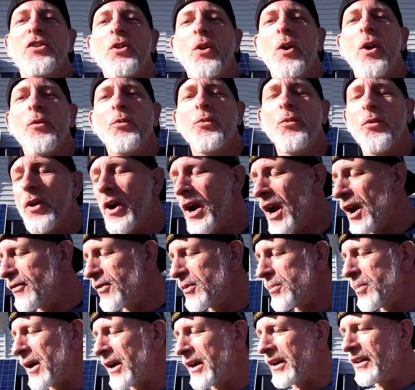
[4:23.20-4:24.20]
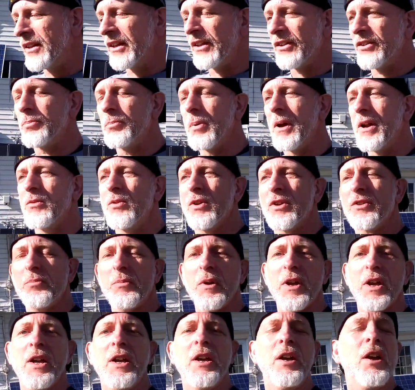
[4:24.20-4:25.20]
so for everybody that's been with
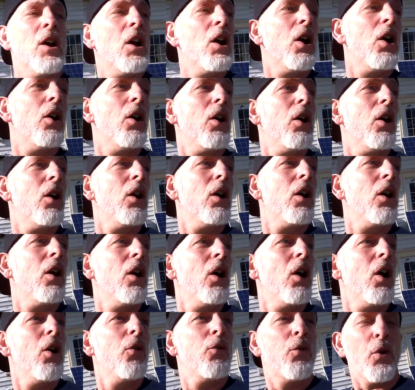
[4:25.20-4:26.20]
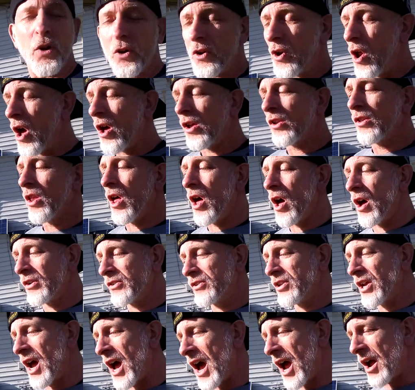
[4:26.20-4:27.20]
me for a long, long
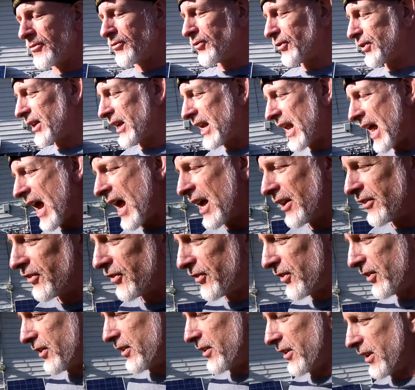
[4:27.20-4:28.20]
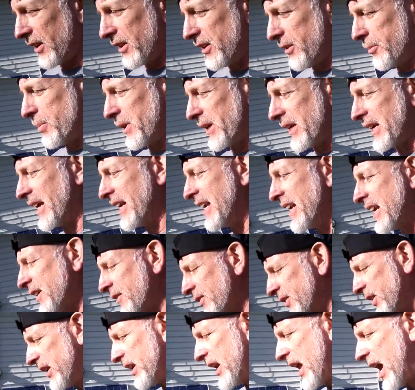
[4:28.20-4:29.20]
time, for the last, in the beginning
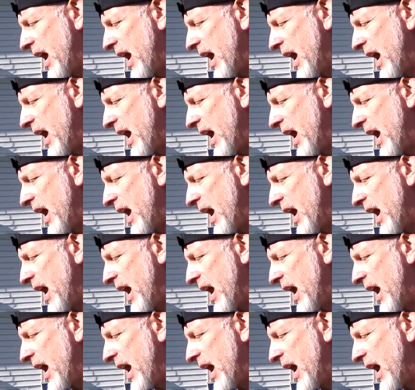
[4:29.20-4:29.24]
of the